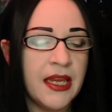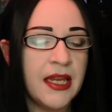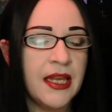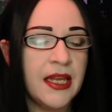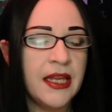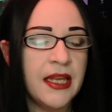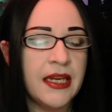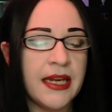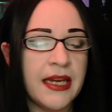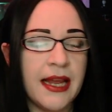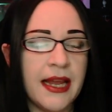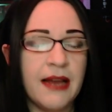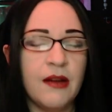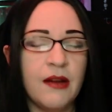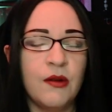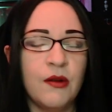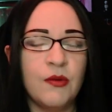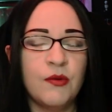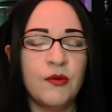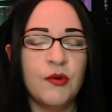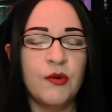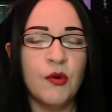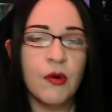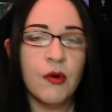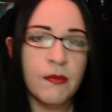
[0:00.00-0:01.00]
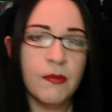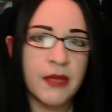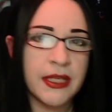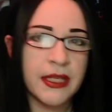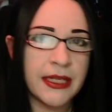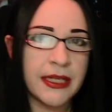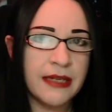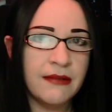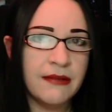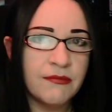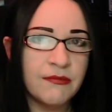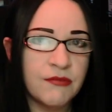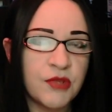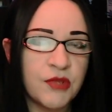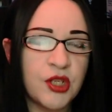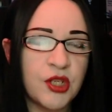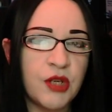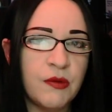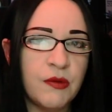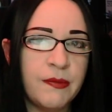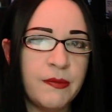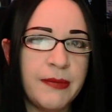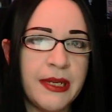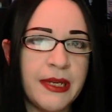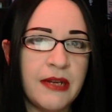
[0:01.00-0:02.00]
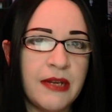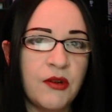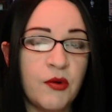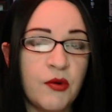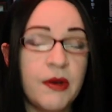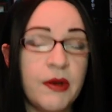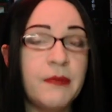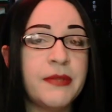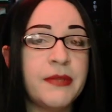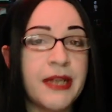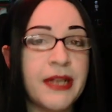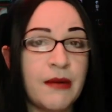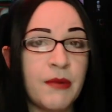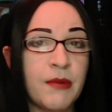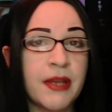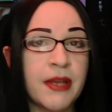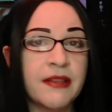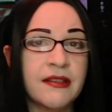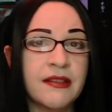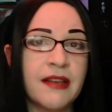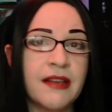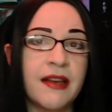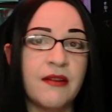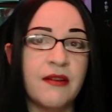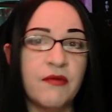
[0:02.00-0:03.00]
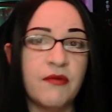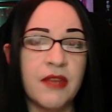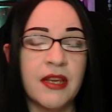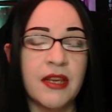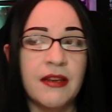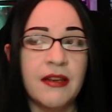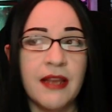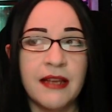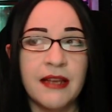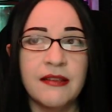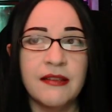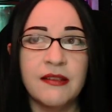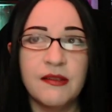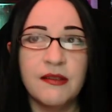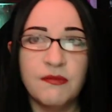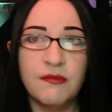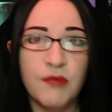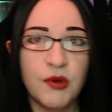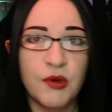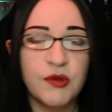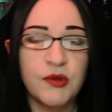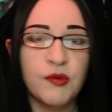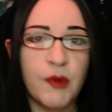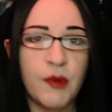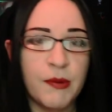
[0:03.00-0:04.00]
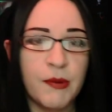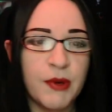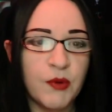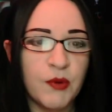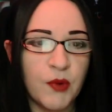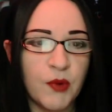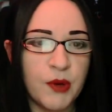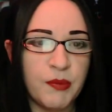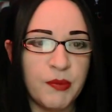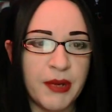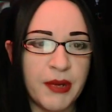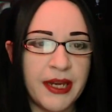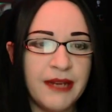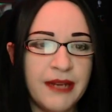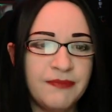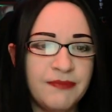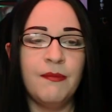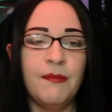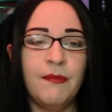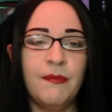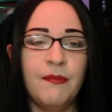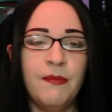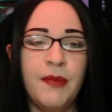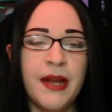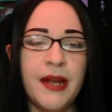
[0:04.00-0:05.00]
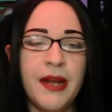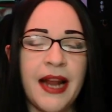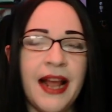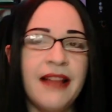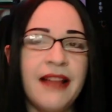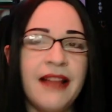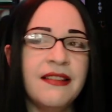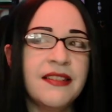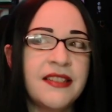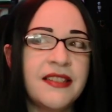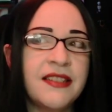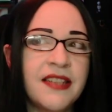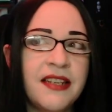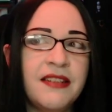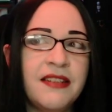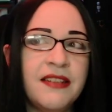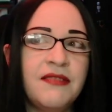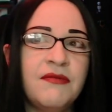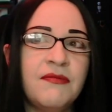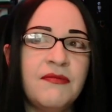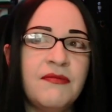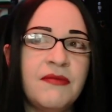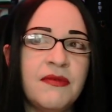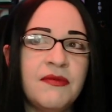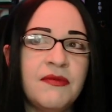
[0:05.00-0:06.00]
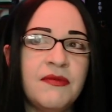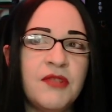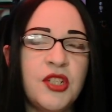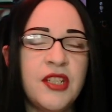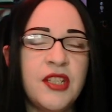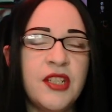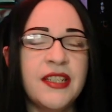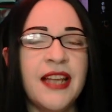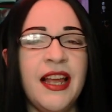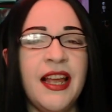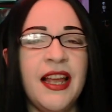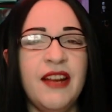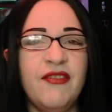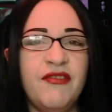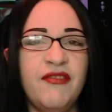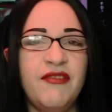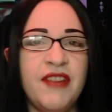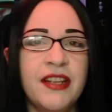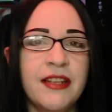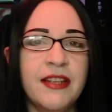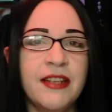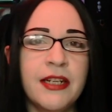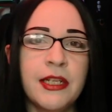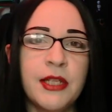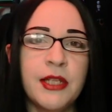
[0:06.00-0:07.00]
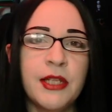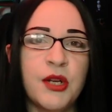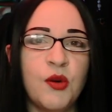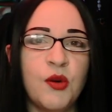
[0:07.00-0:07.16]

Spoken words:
Now, normally, she would be creeped out by this kind of thing, as most women would be, but Allison, she's kind of feeling a little